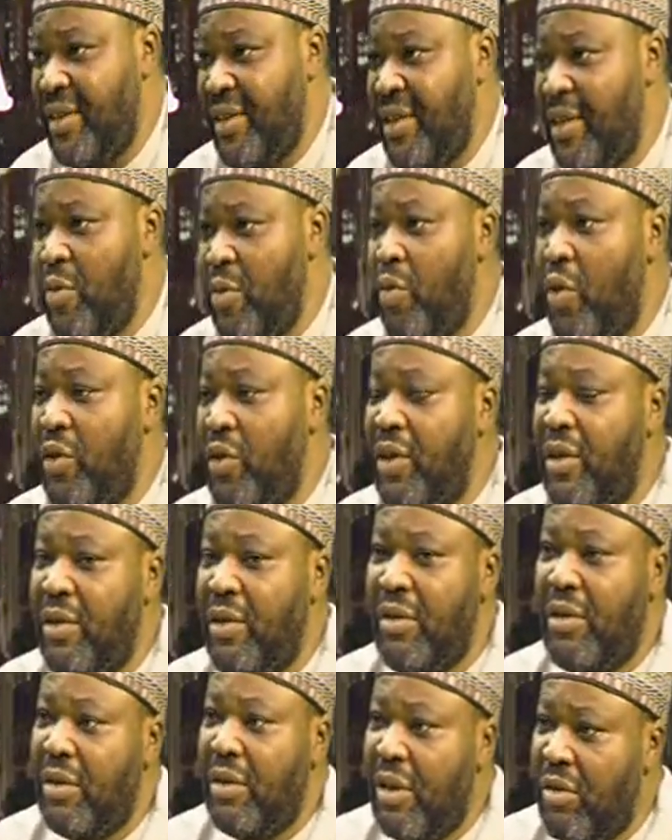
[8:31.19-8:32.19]
He was
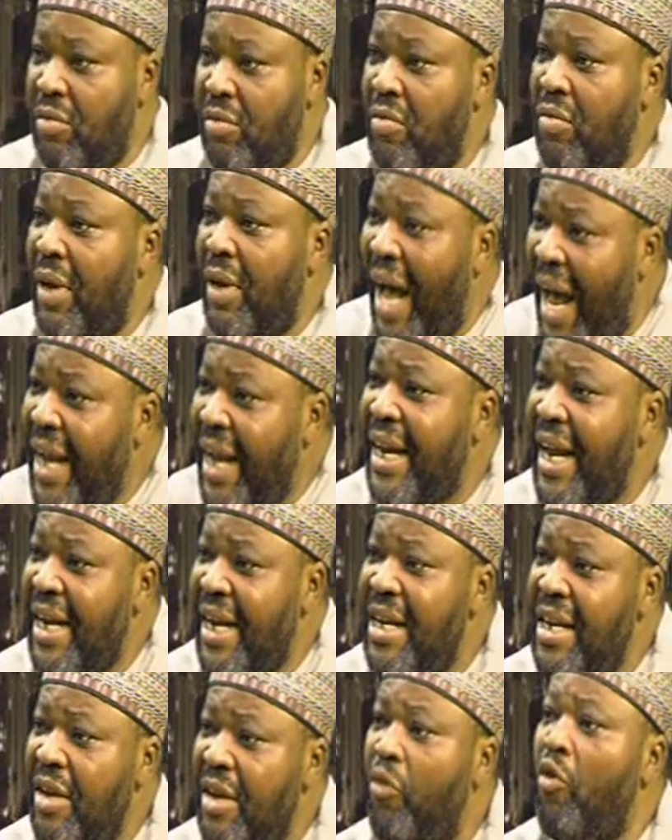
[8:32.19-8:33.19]

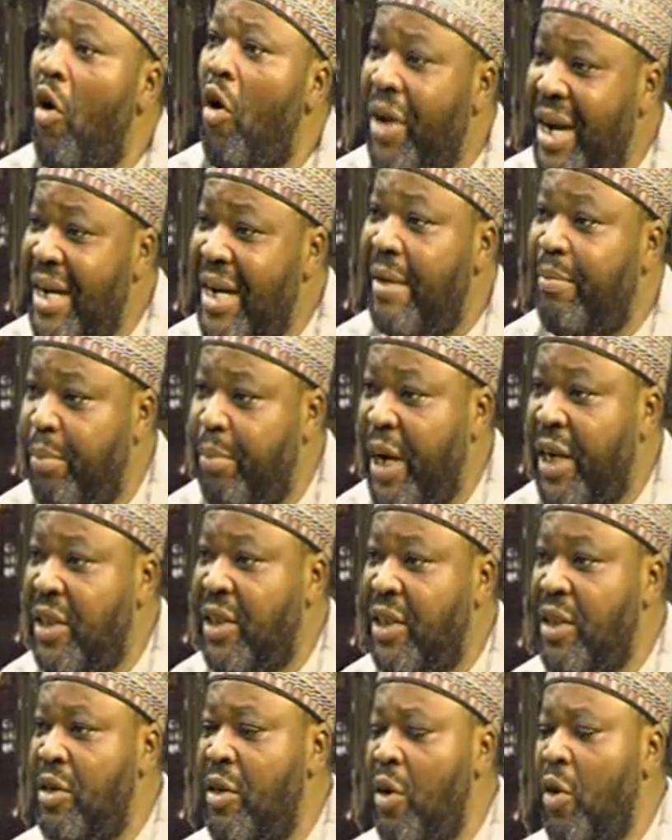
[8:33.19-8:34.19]
single-handedly running the
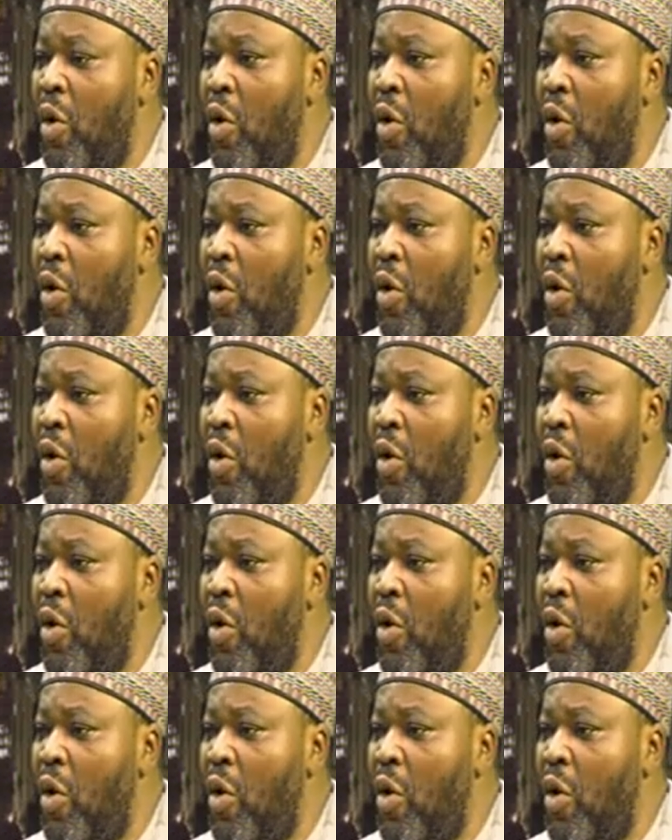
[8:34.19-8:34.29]
party